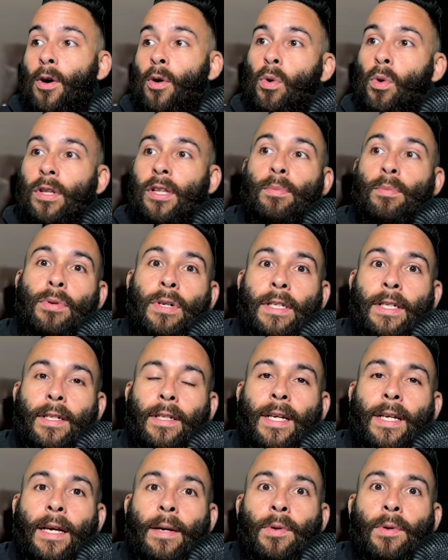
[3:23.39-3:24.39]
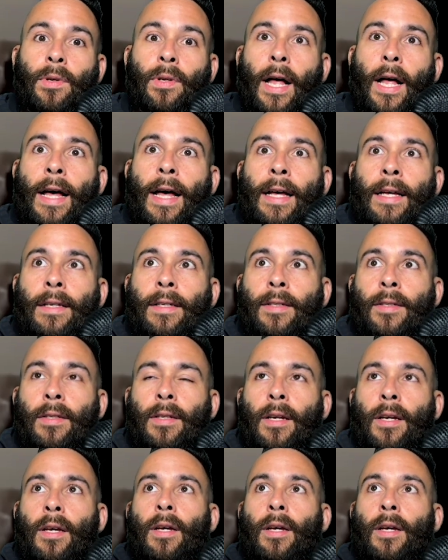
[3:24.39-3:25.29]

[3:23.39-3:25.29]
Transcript: what they bring to the table as